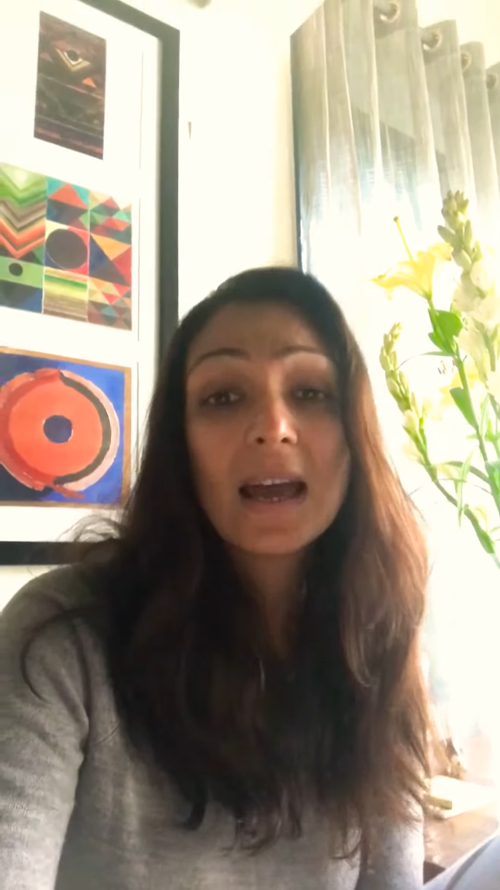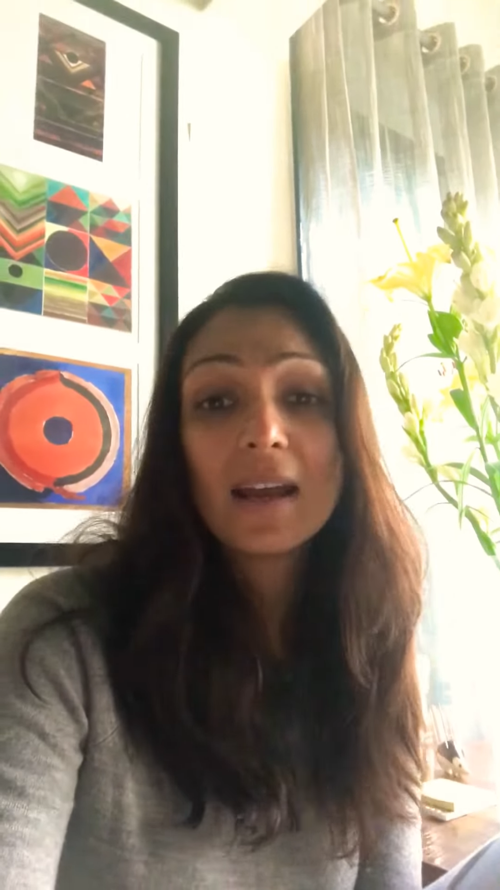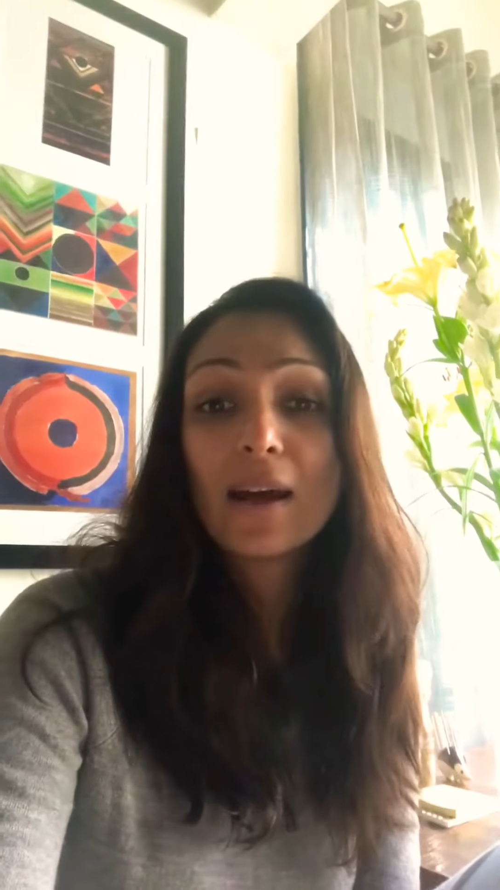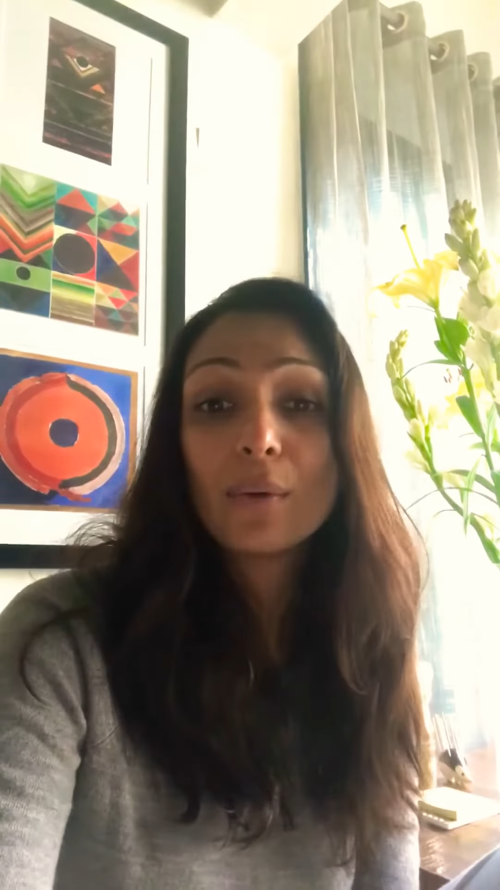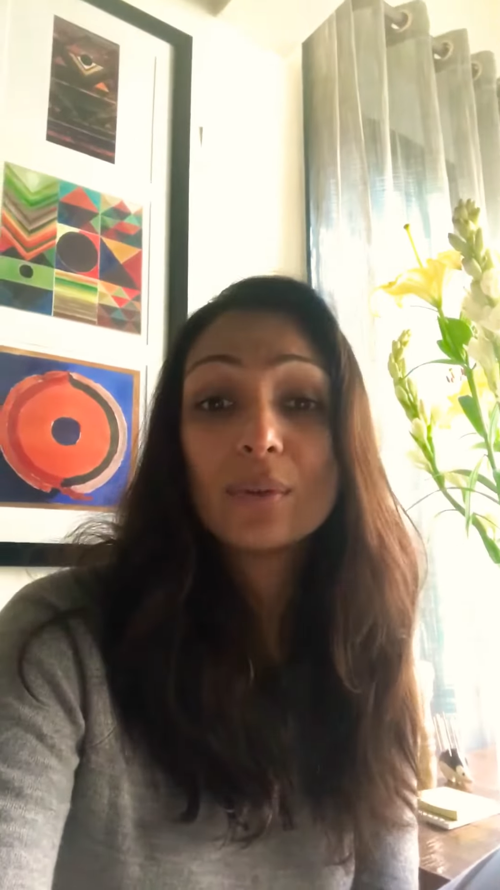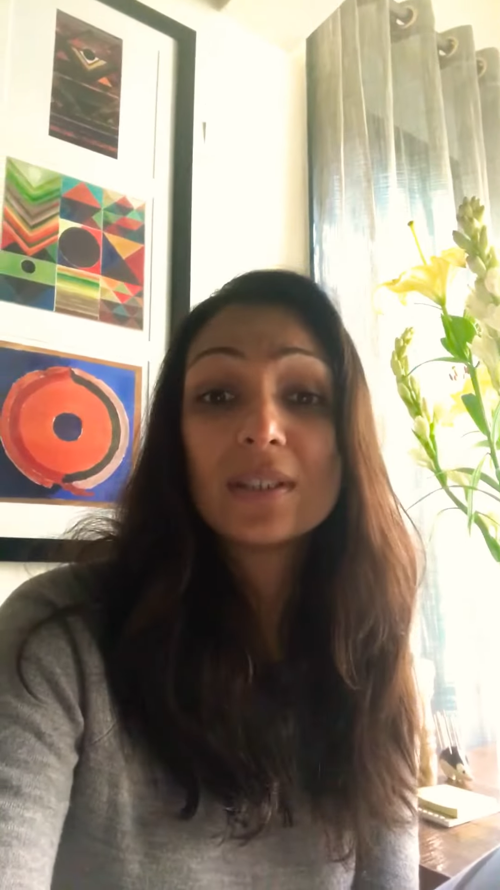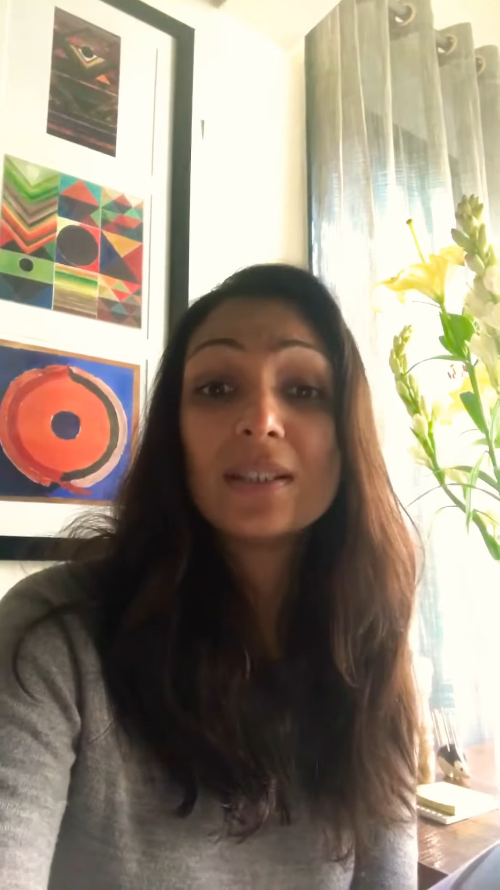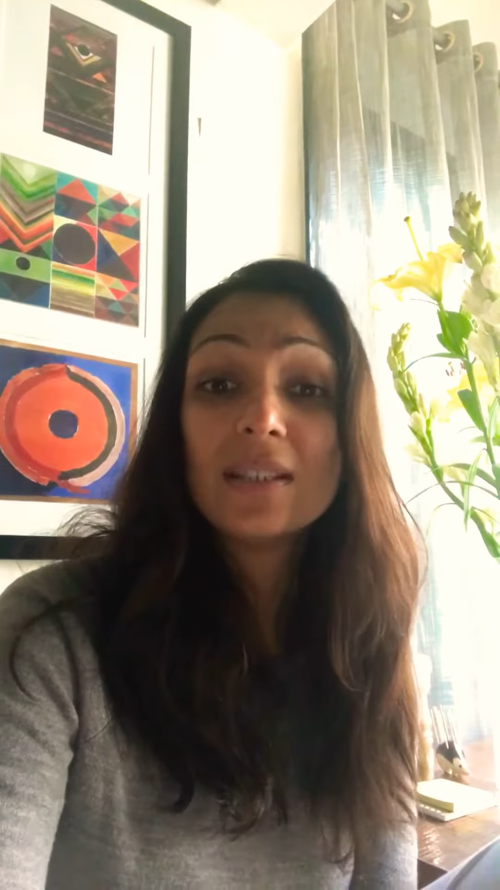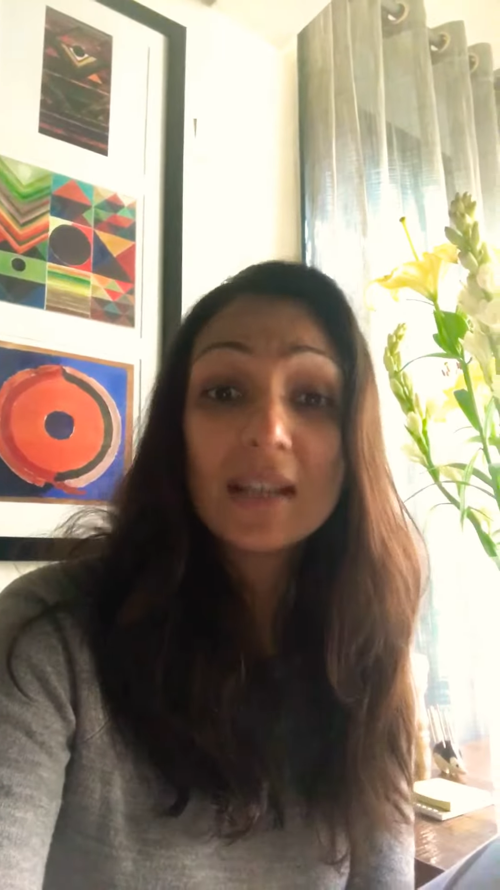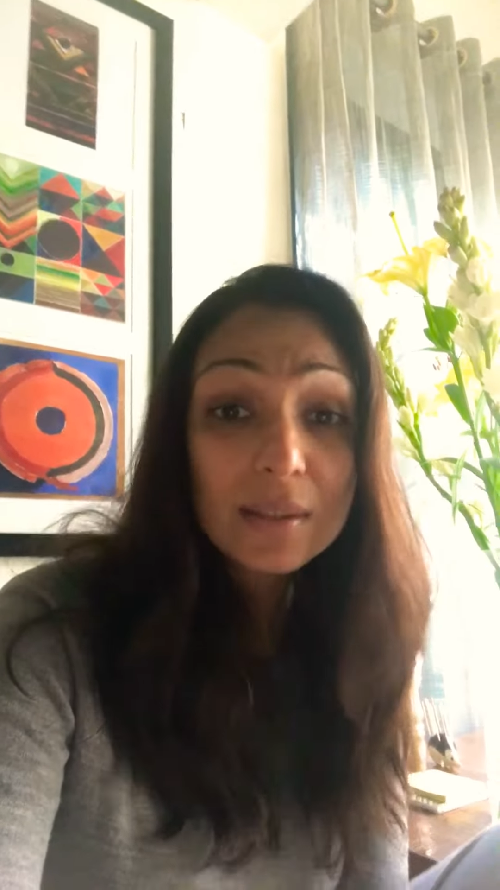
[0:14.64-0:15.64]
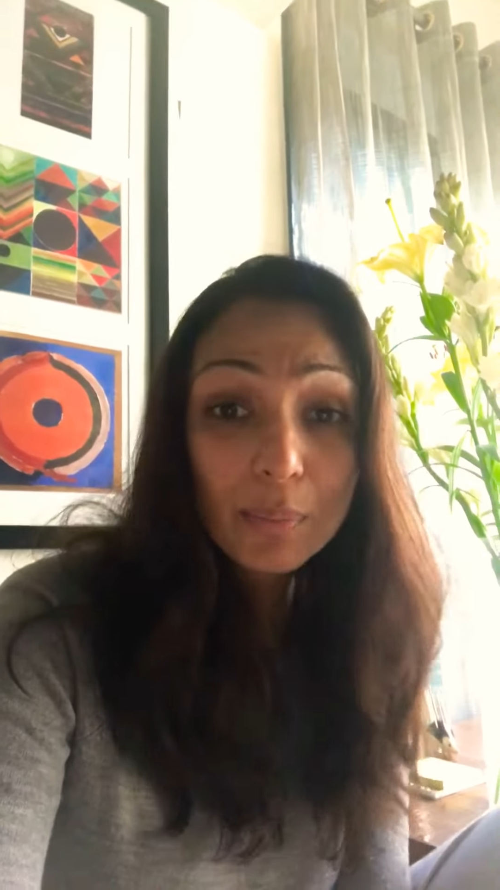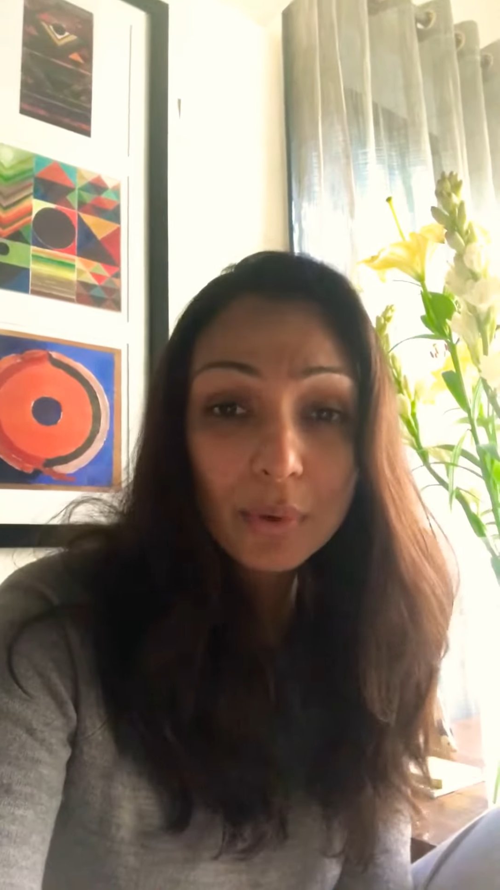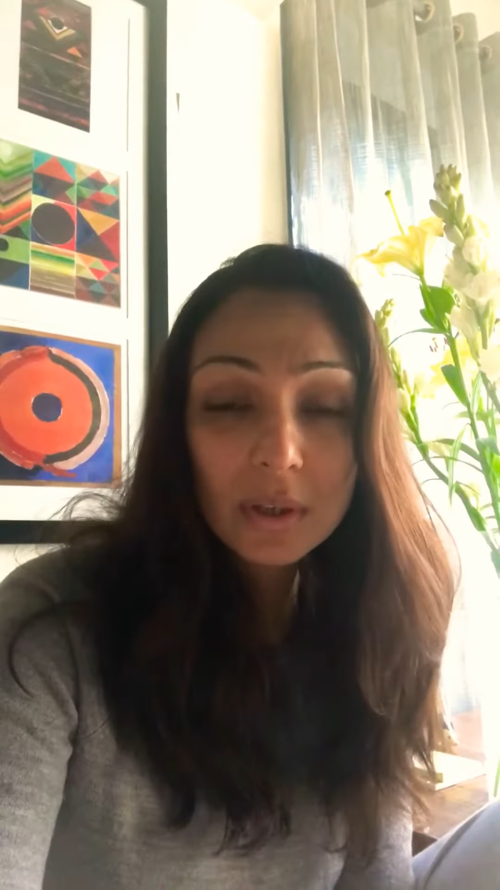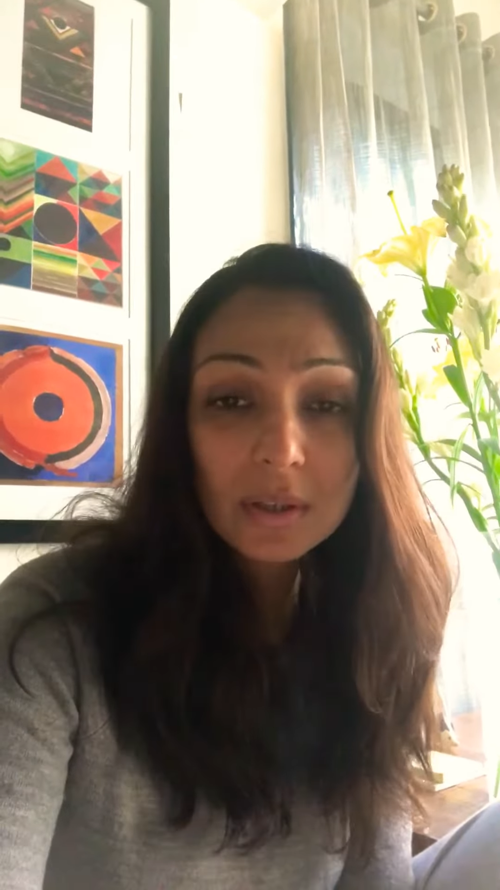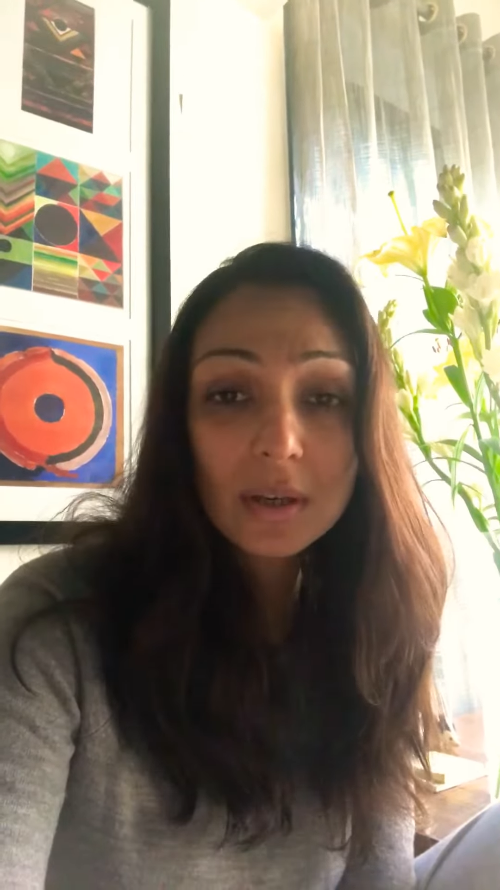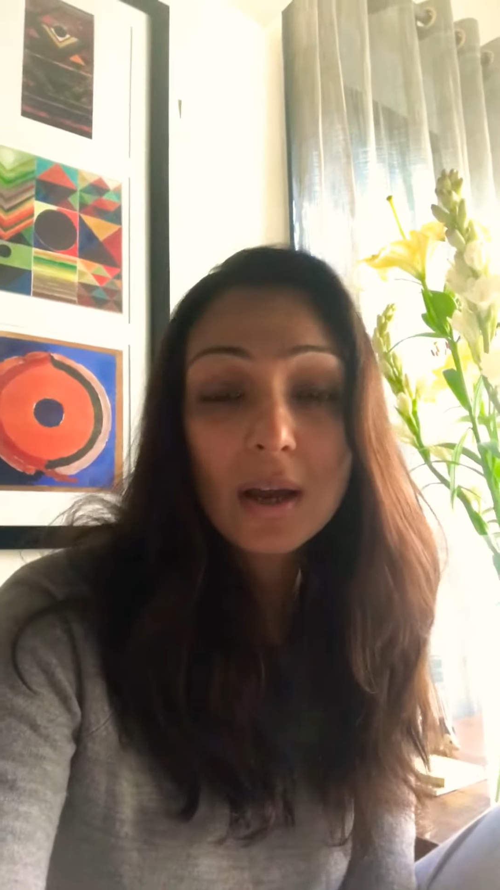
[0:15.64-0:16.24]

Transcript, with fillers: and I was desperate,